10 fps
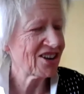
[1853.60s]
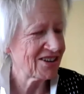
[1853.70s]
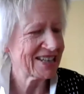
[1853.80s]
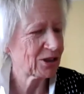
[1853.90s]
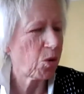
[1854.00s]

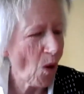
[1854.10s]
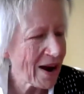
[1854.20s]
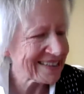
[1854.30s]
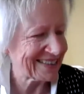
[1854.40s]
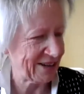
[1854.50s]
it's
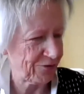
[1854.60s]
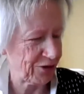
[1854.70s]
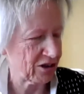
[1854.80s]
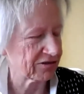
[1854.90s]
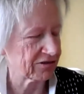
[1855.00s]
quite
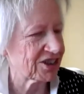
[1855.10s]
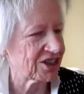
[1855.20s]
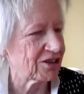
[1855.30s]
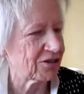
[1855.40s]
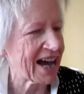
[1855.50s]
difficult to
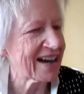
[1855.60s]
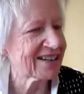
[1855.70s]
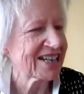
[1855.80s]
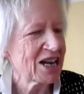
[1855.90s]
do that,